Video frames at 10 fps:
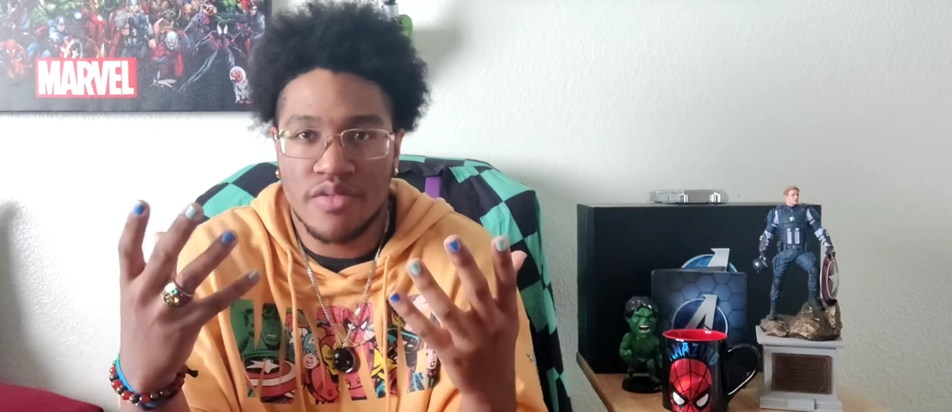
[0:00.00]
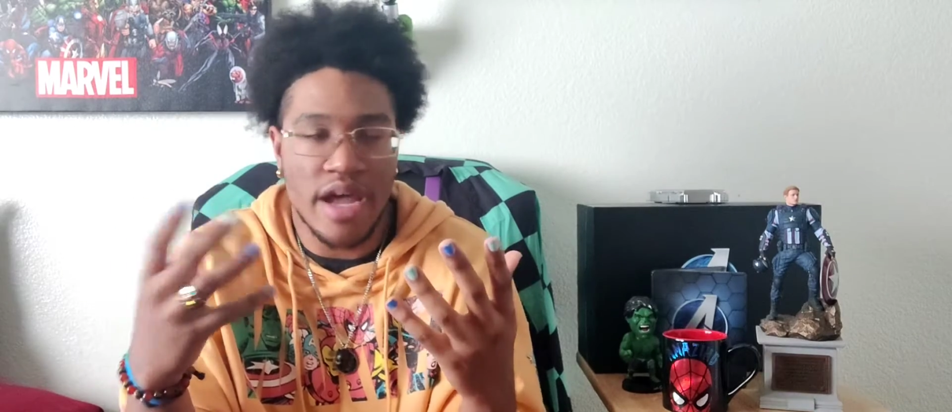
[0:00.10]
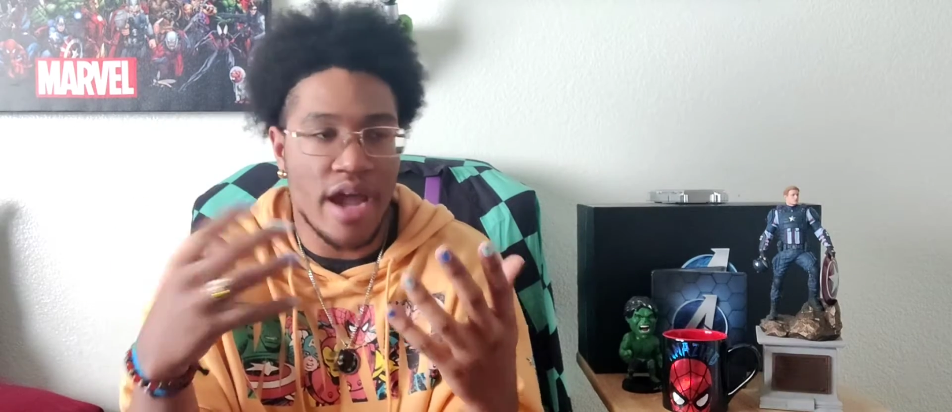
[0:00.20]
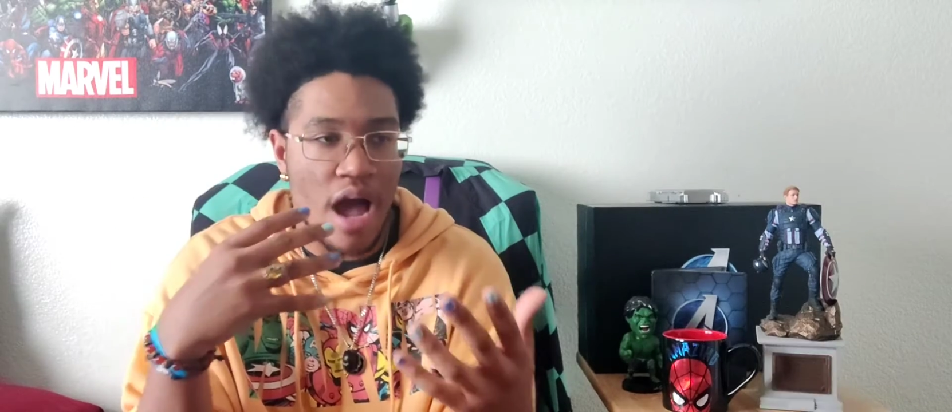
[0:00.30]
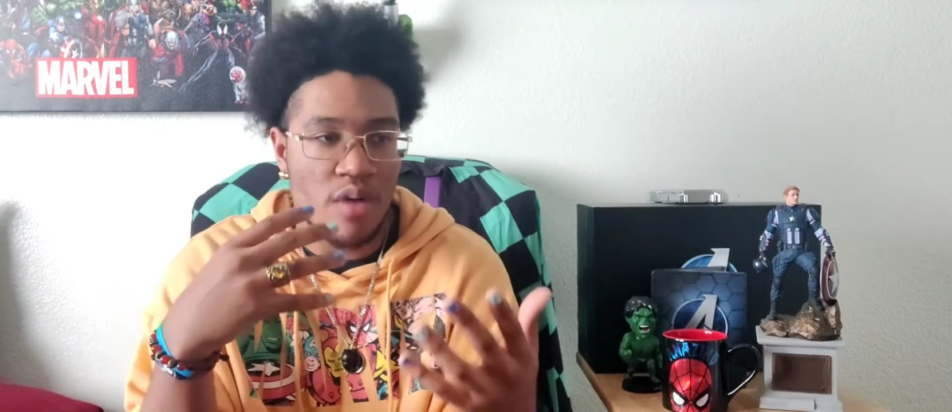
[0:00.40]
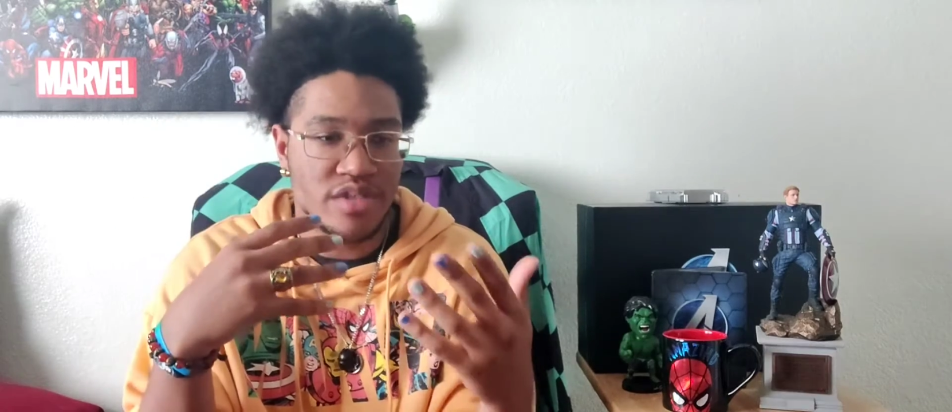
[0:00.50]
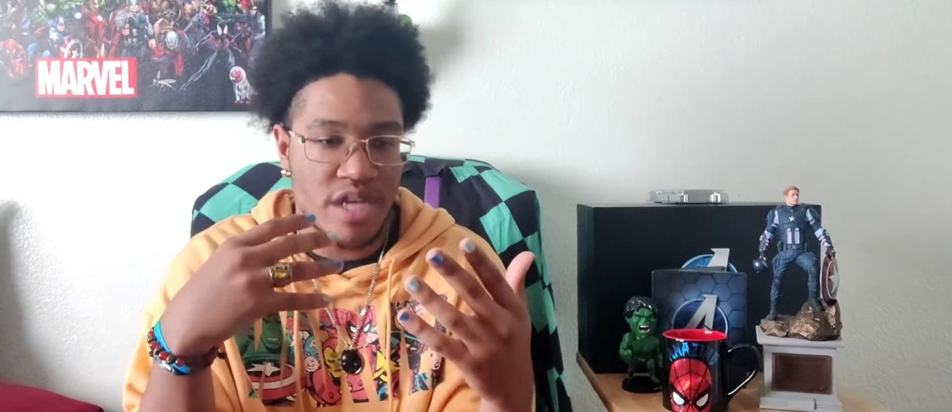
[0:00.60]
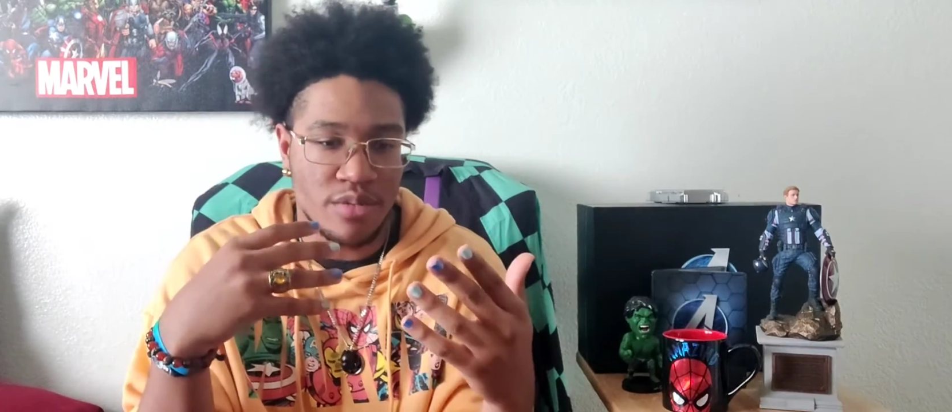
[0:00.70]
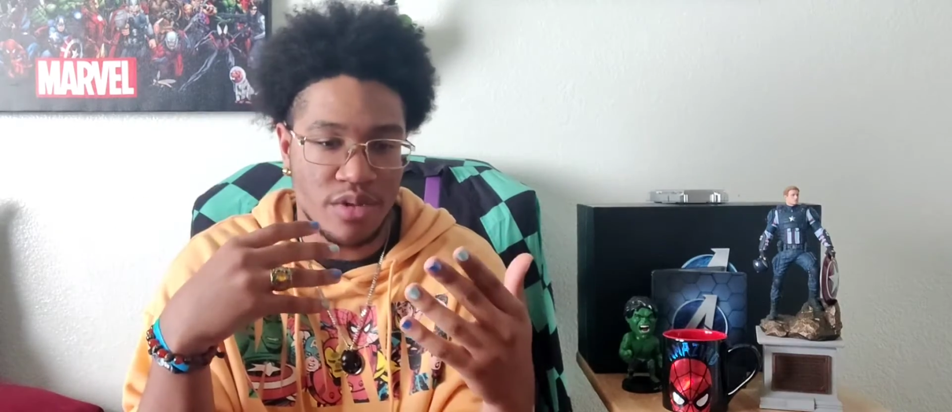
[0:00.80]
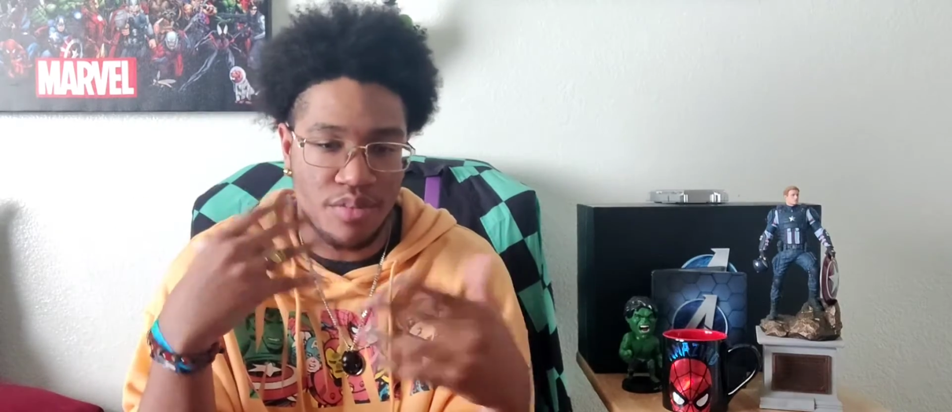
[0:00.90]
Like, I was
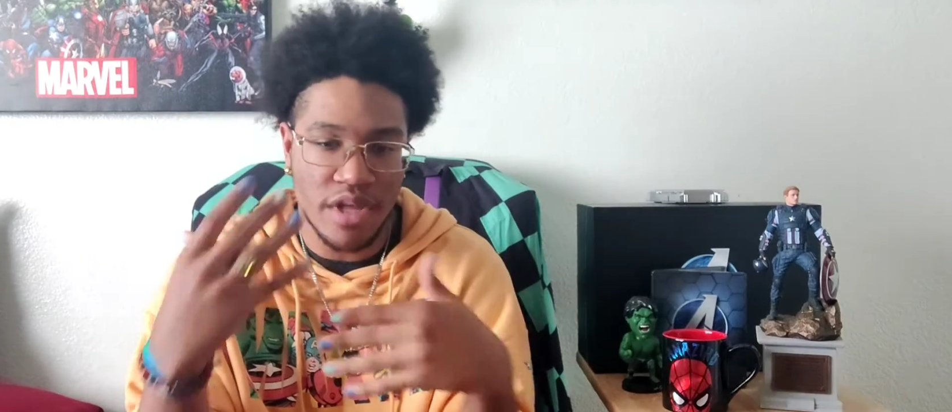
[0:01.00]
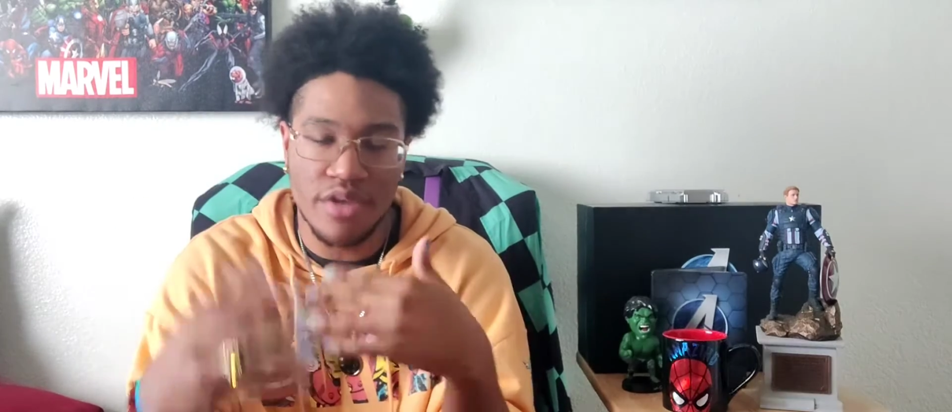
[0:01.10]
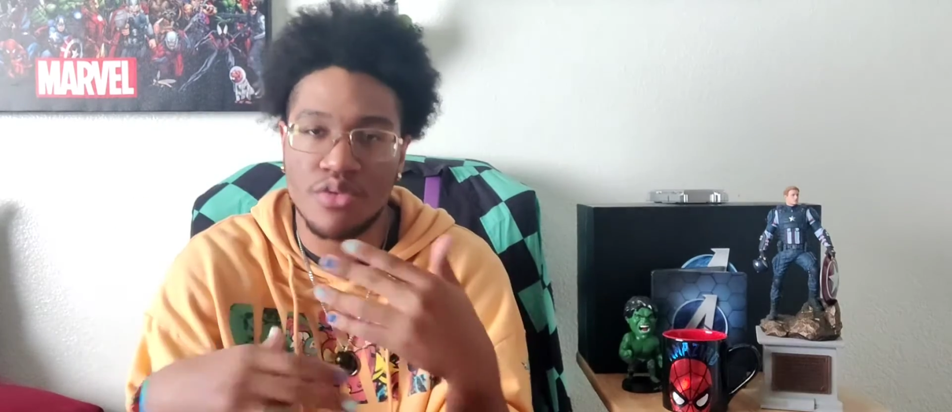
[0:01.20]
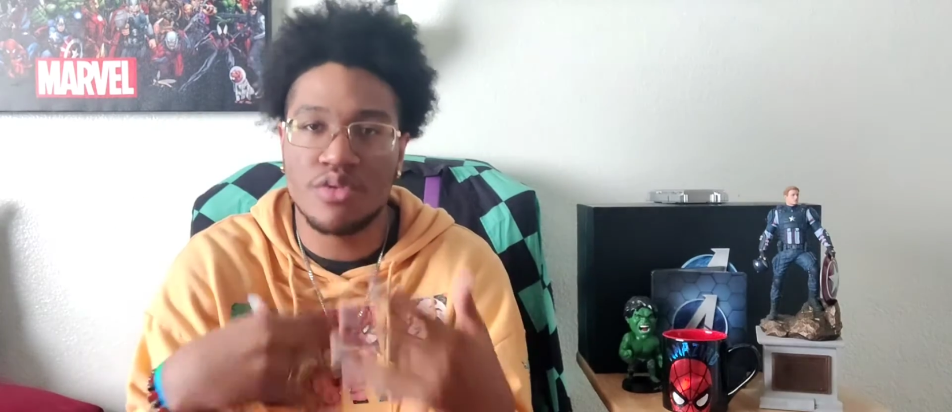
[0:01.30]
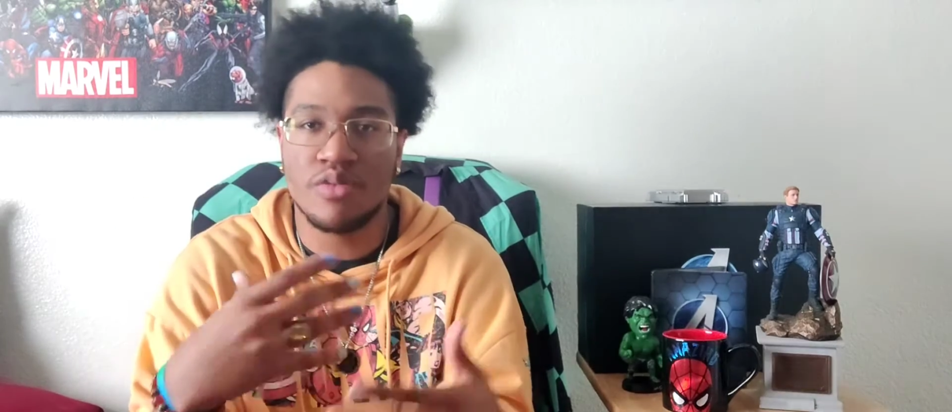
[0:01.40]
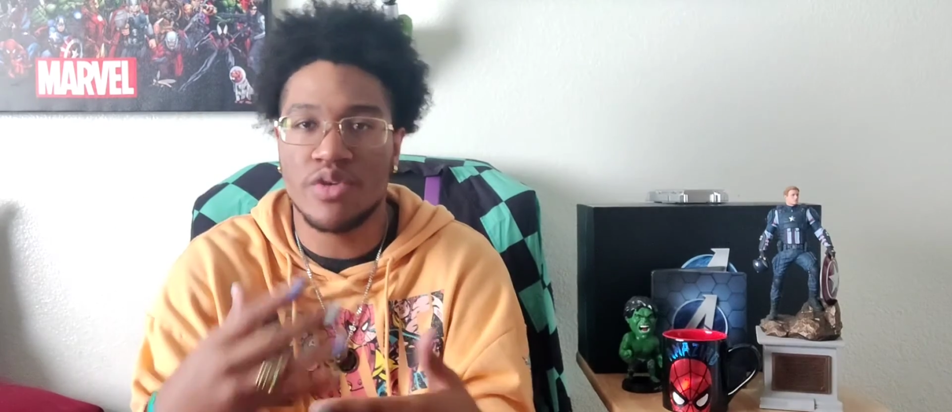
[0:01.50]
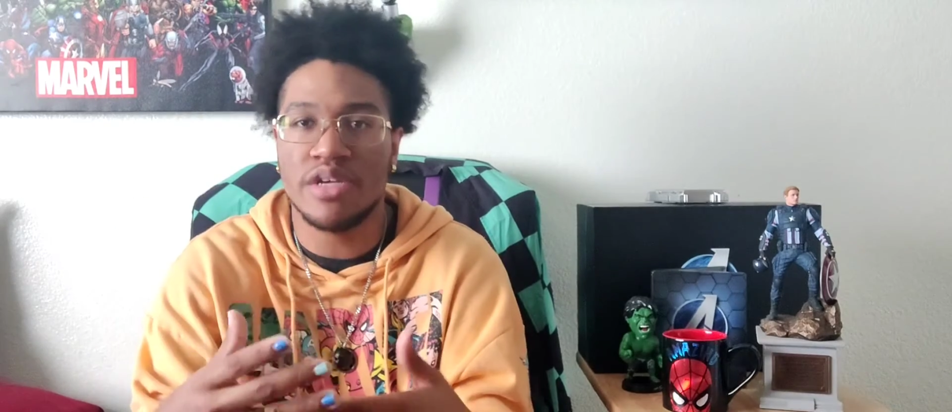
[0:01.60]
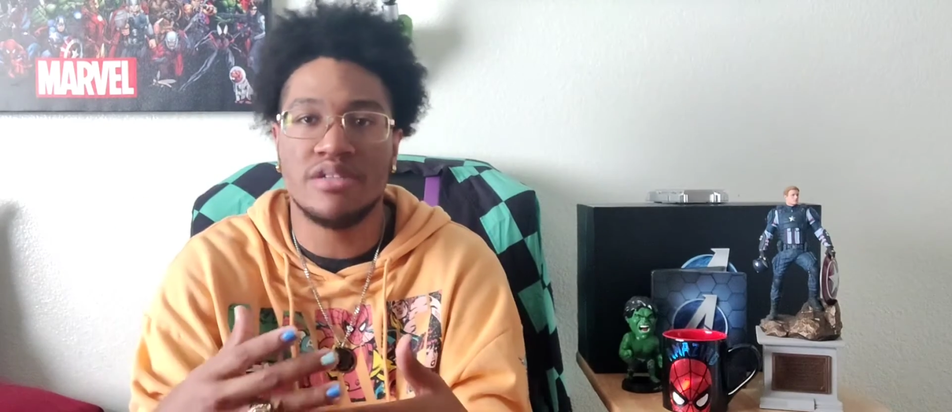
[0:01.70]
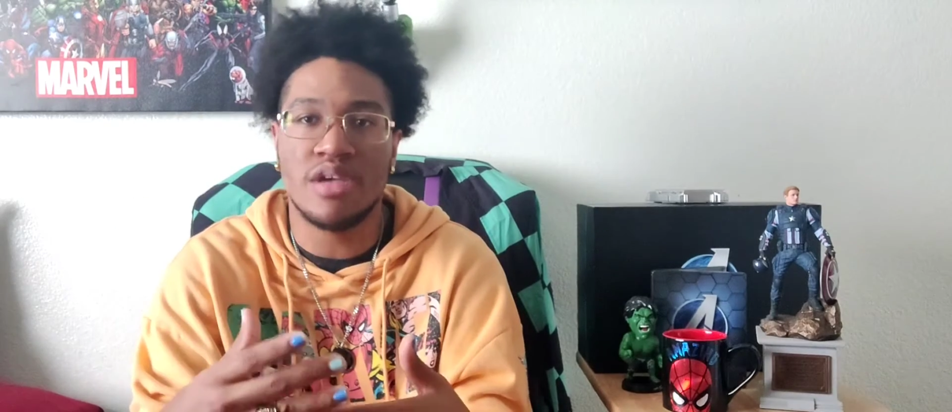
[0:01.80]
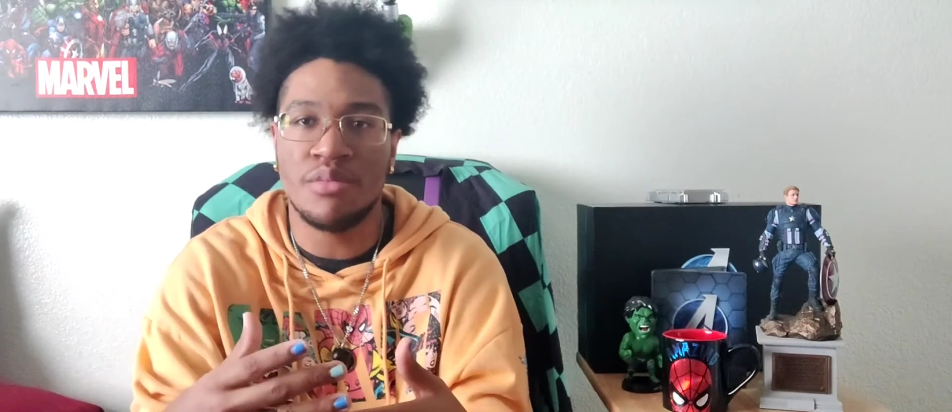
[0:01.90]
able to play through the
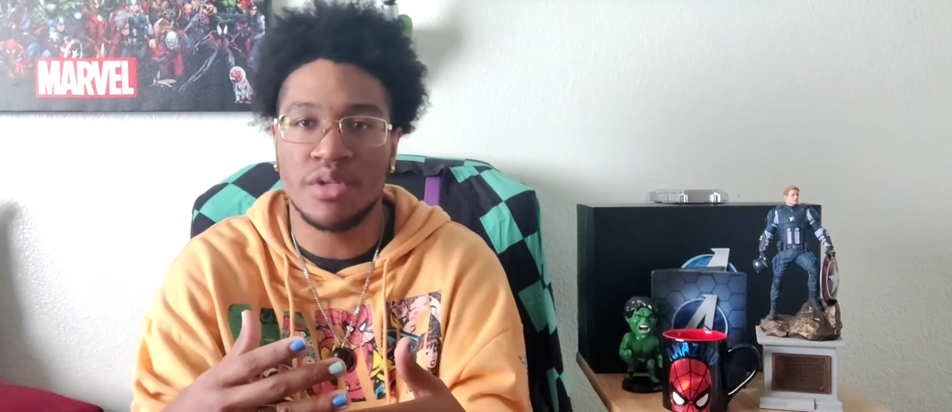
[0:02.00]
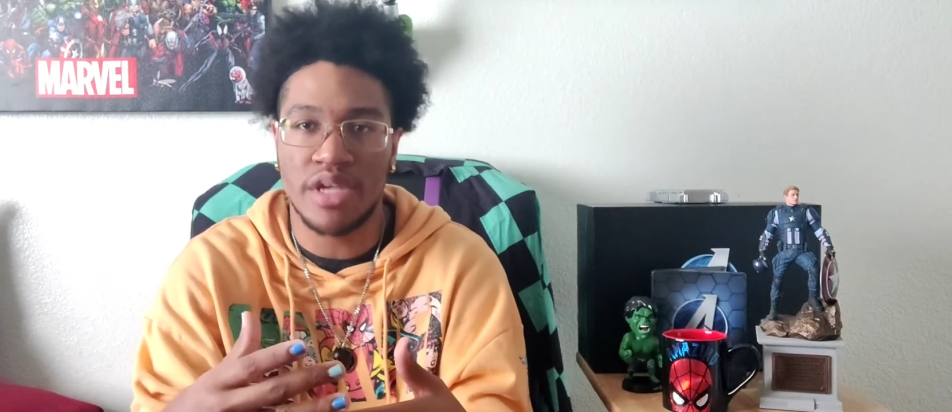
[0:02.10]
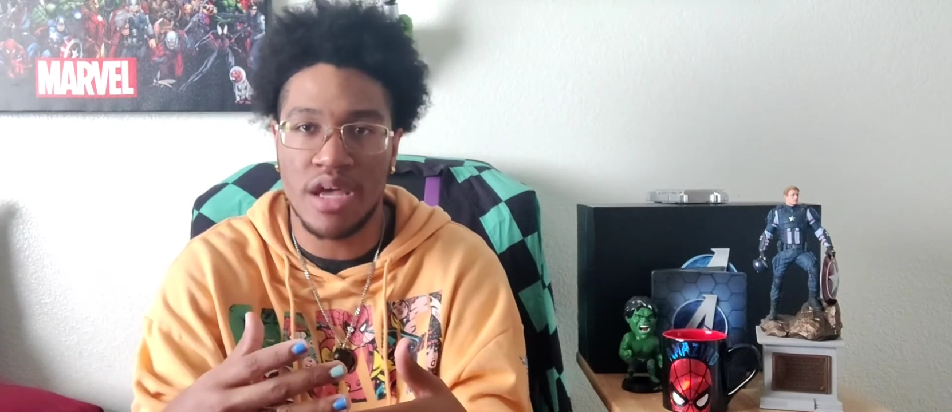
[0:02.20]
Reassembled